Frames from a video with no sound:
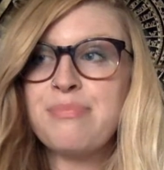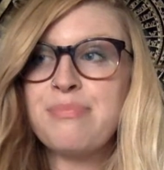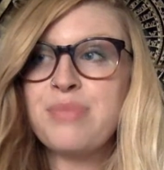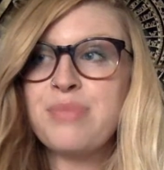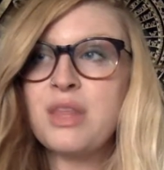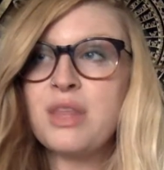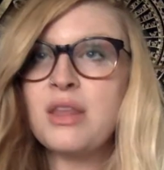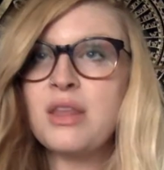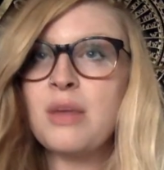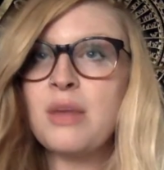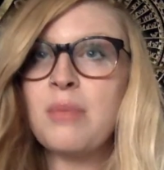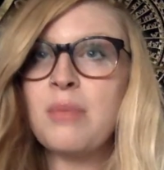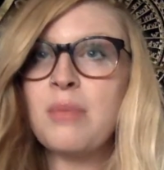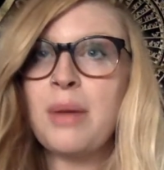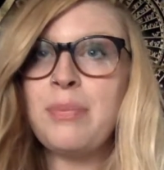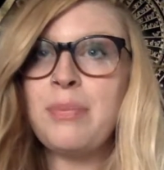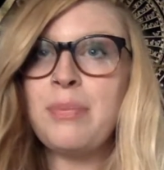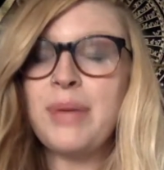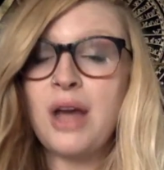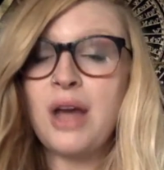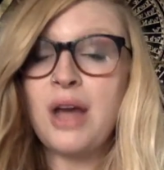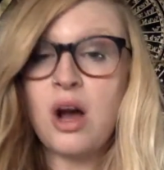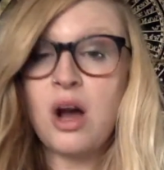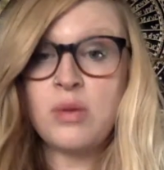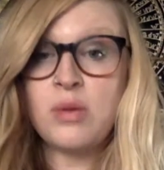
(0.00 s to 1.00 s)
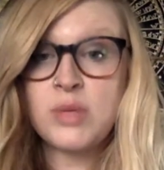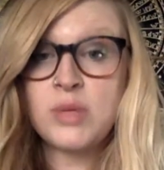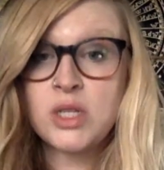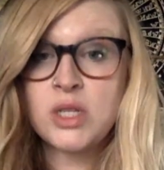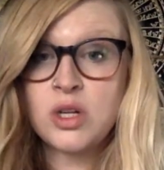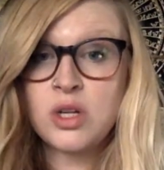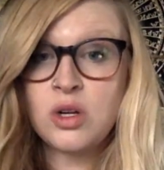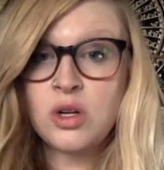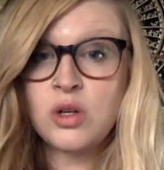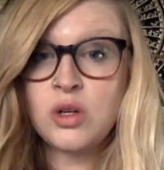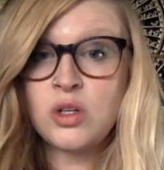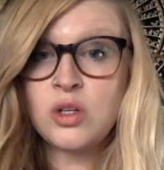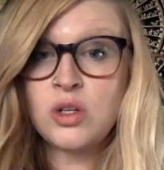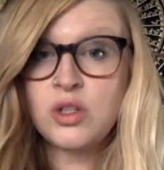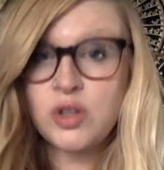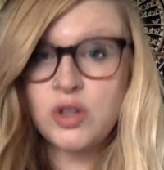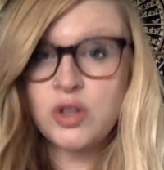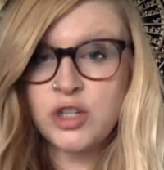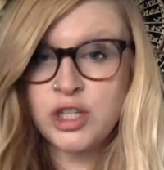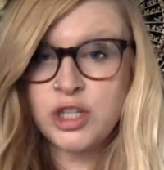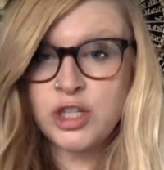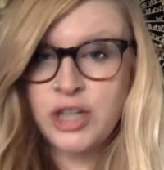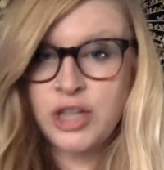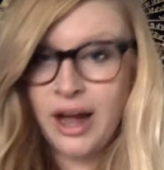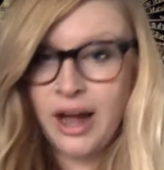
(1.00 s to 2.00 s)
there might be obstacles or
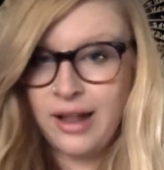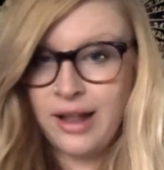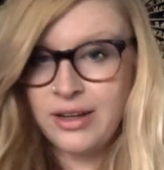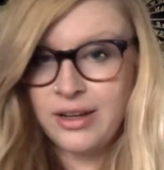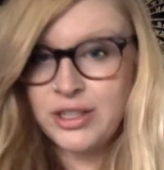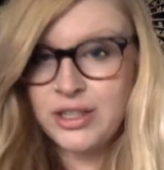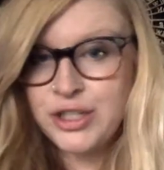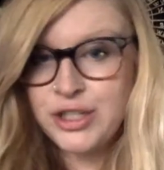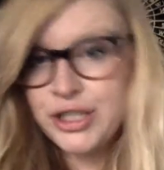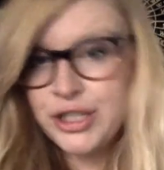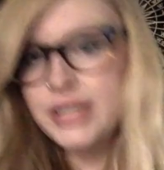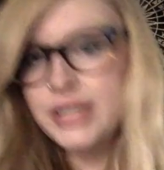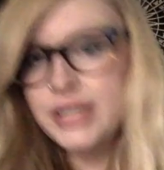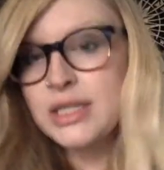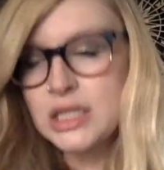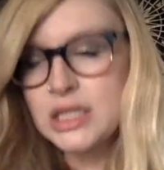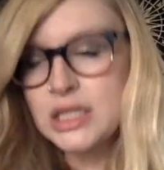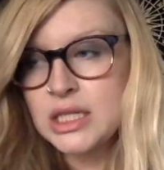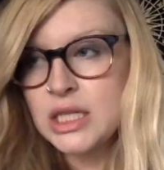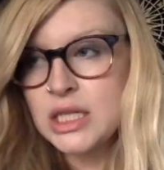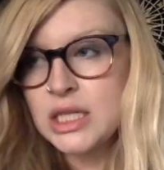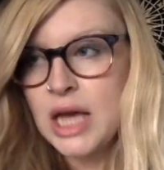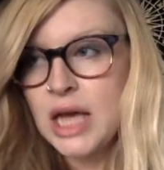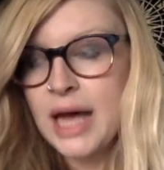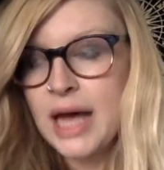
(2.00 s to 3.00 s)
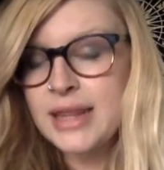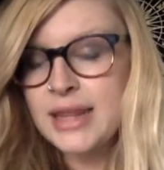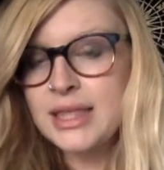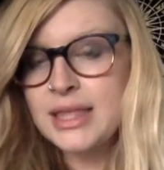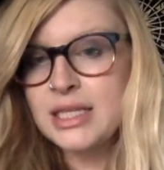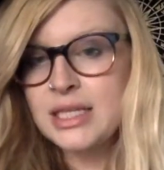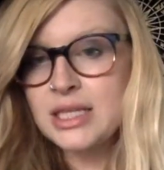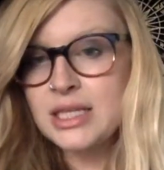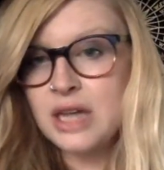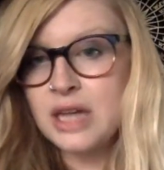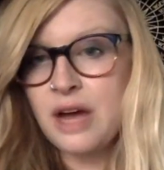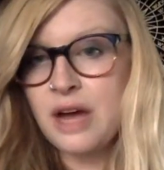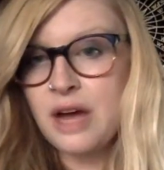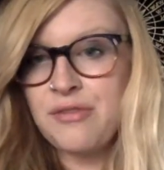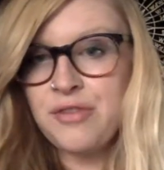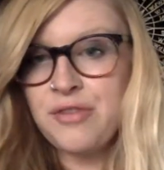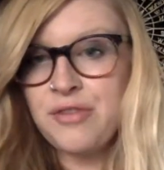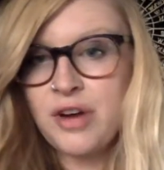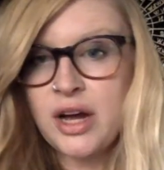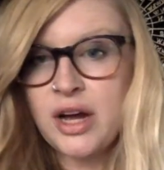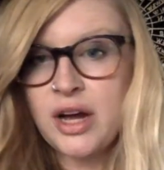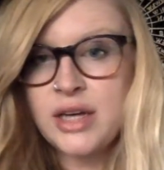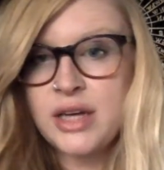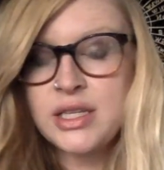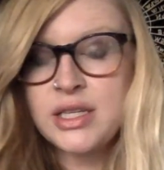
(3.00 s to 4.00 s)
challenges at this time for
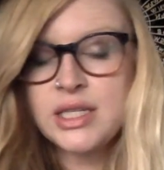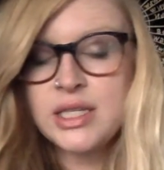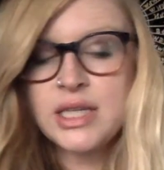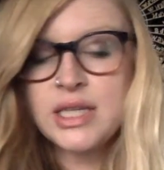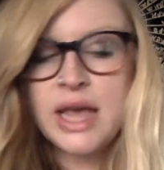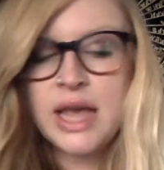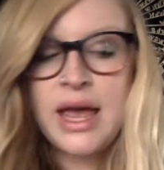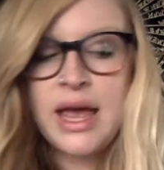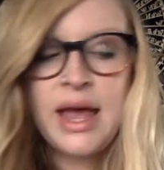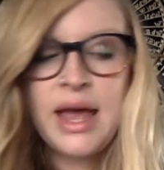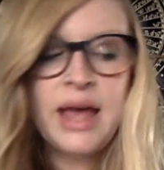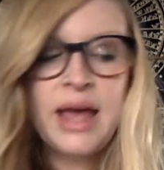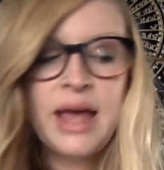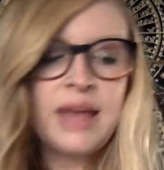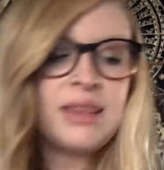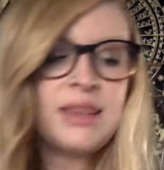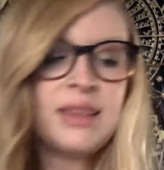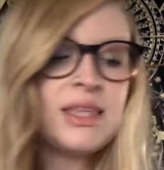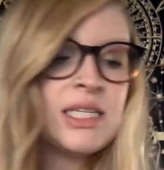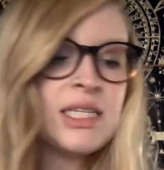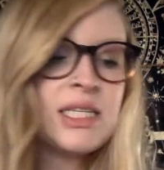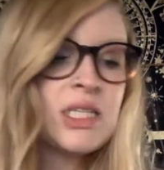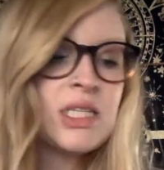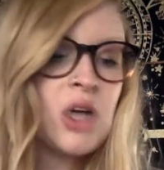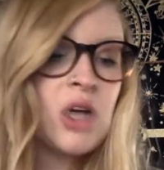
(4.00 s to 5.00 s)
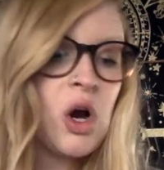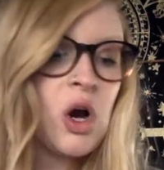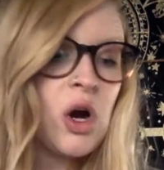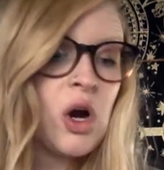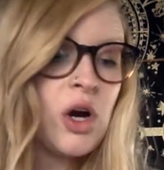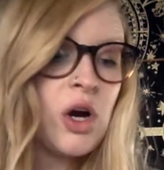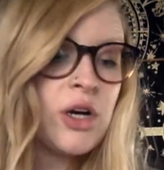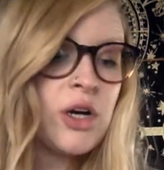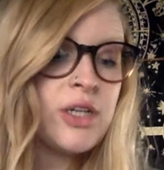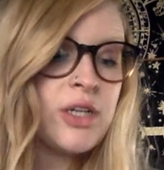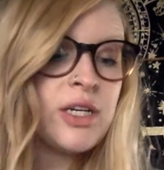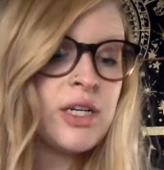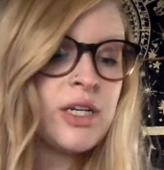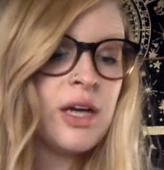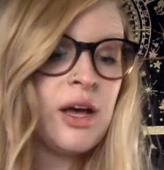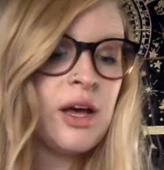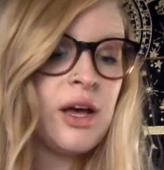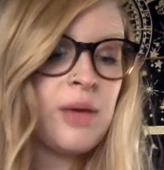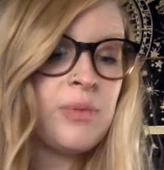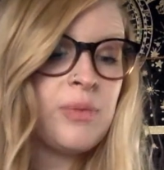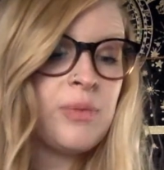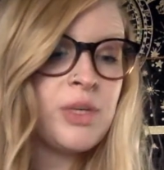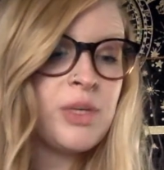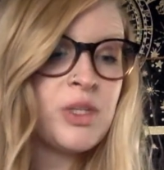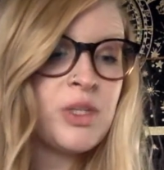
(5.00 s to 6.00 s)
us. And this card
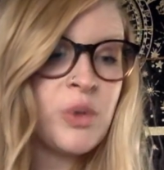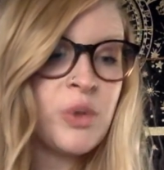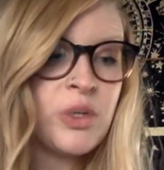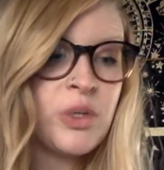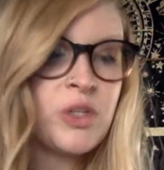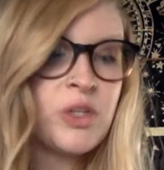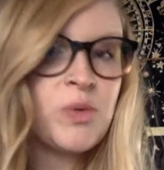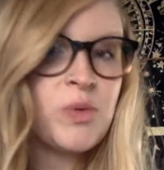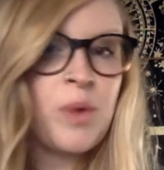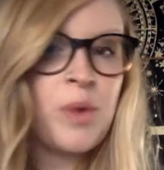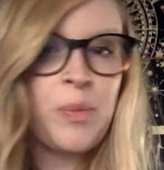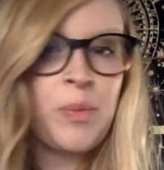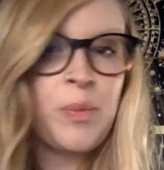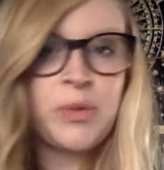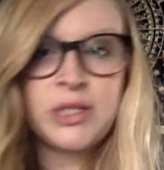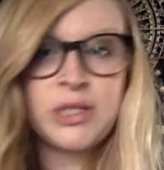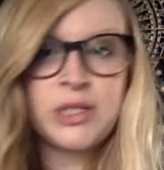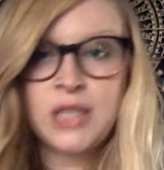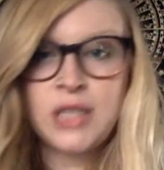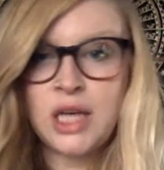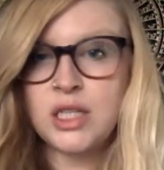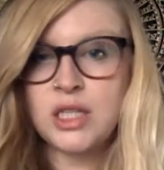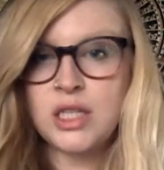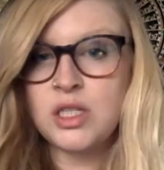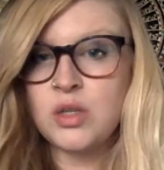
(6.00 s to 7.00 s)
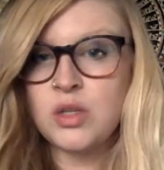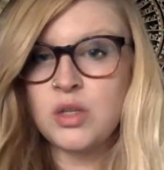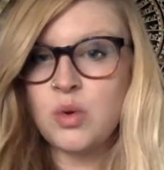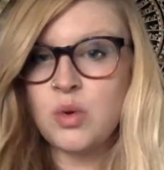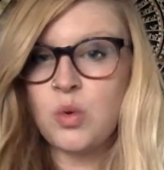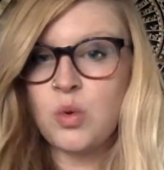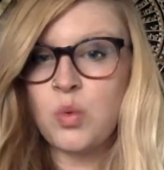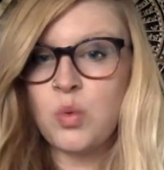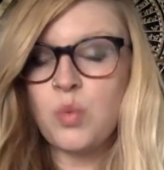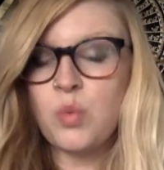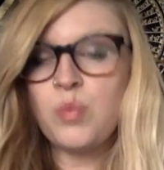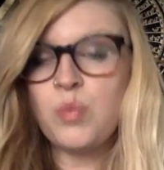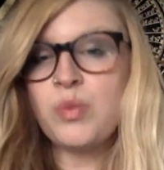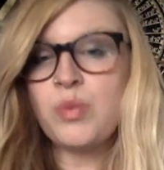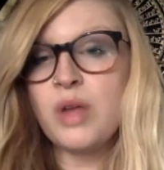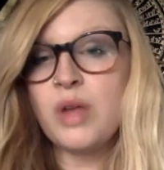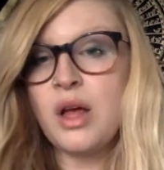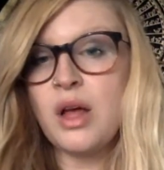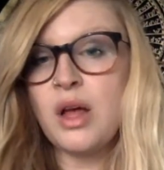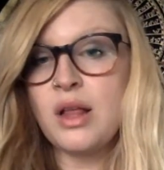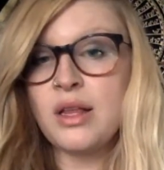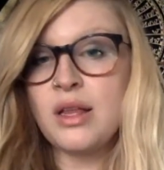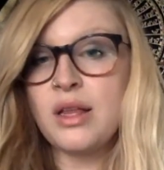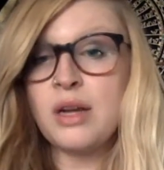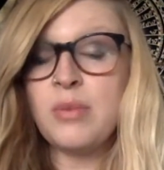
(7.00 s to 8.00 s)
is going to represent
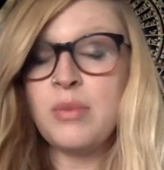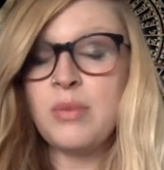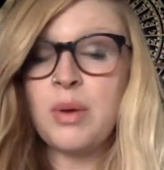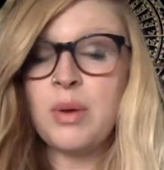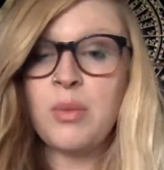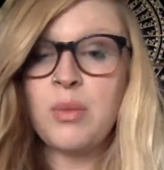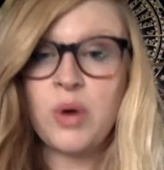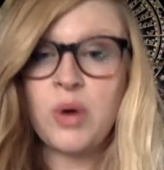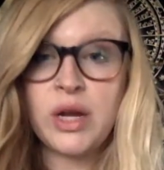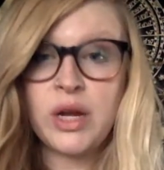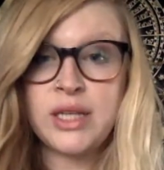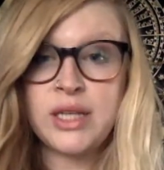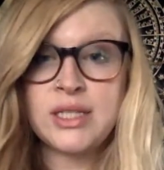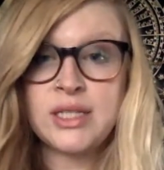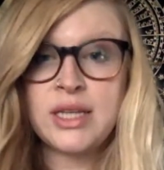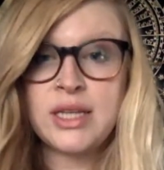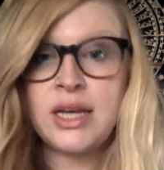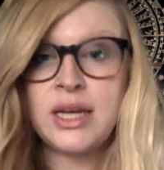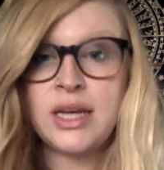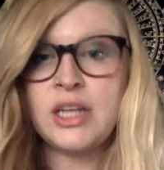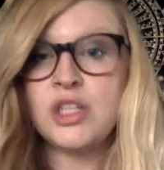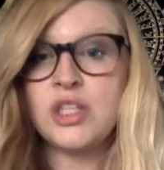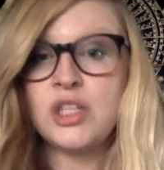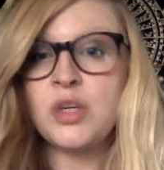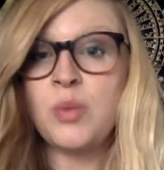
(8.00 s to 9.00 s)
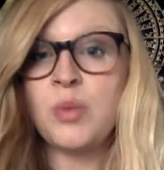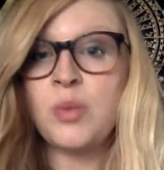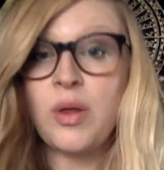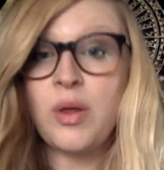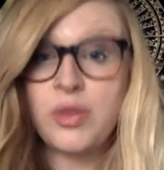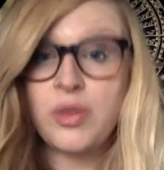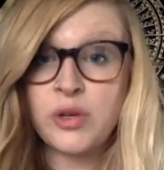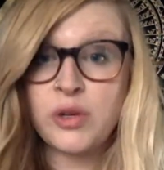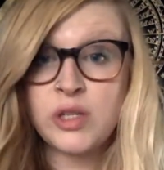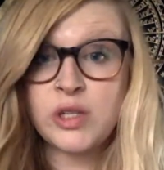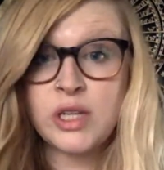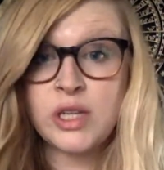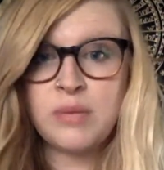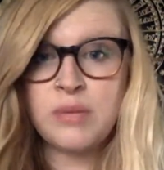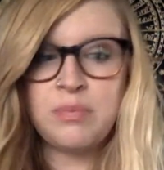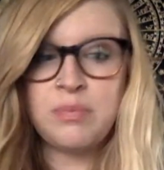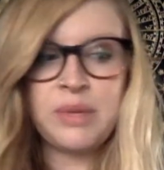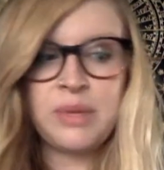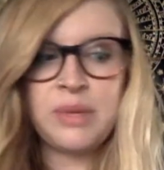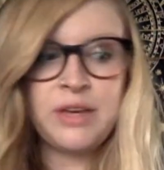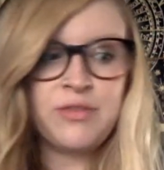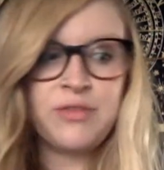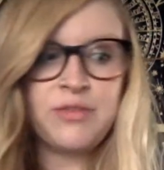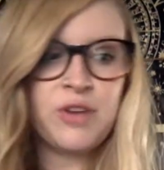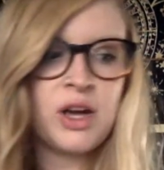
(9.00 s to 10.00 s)
a little bit more insight into what those could
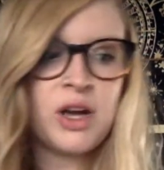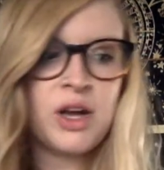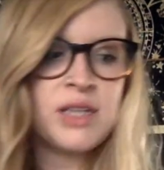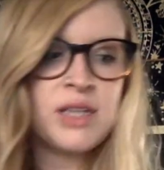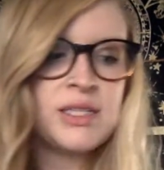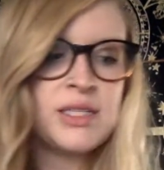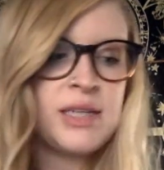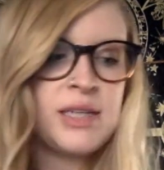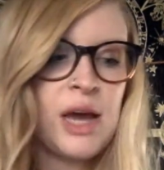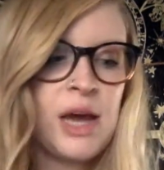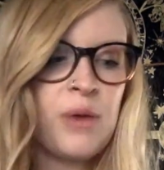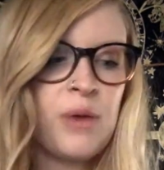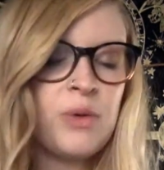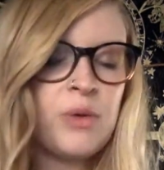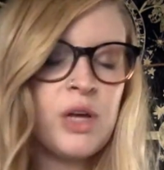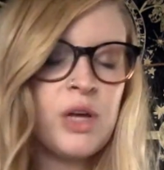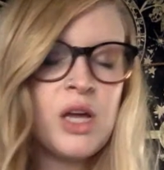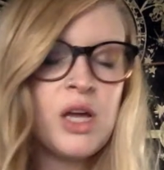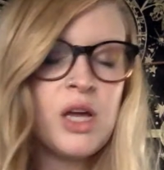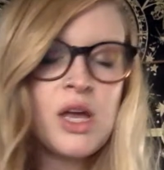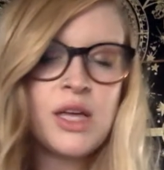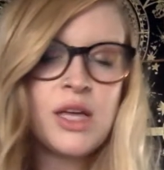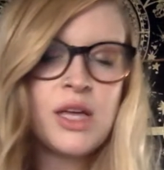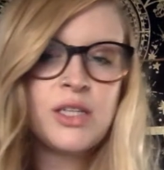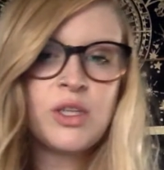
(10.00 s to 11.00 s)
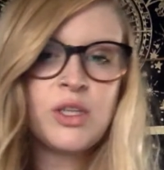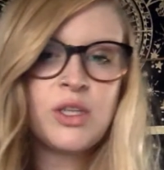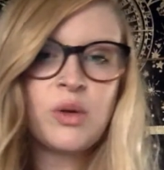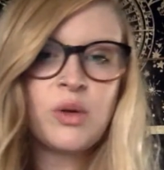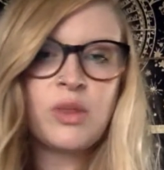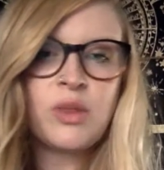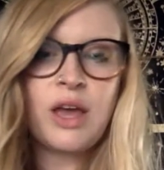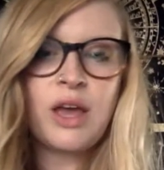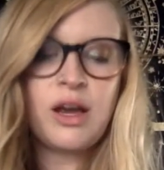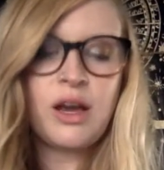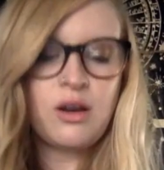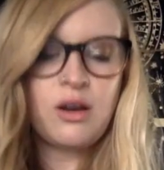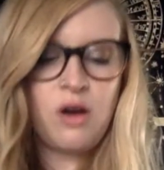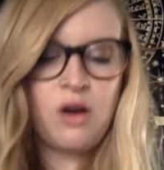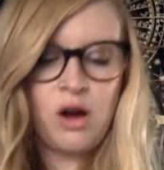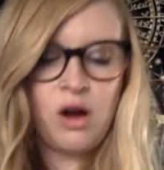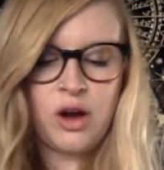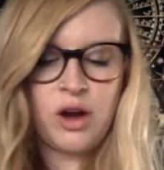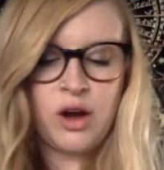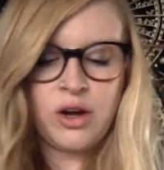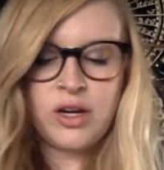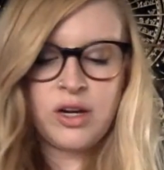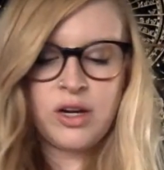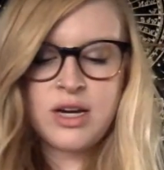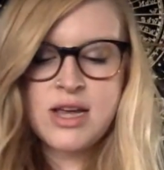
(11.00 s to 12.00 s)
be for us now. So that
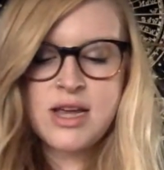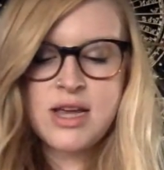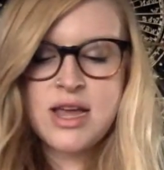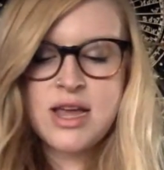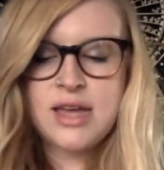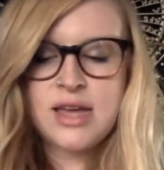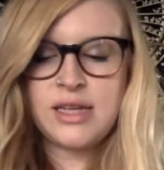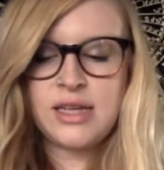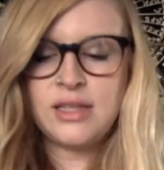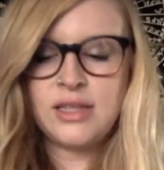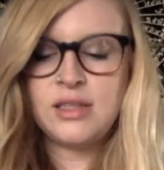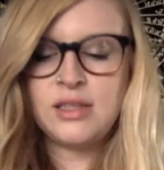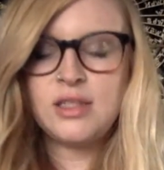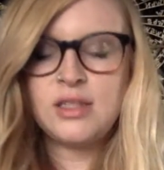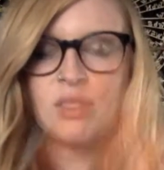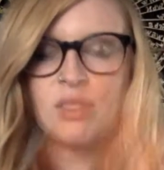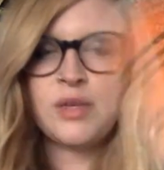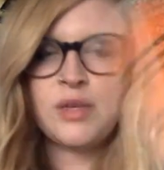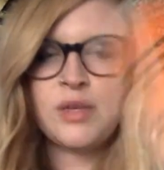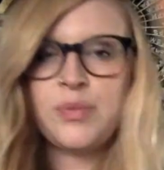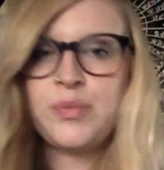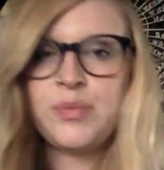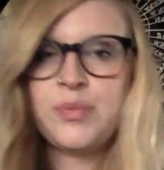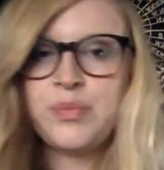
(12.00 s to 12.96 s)
card is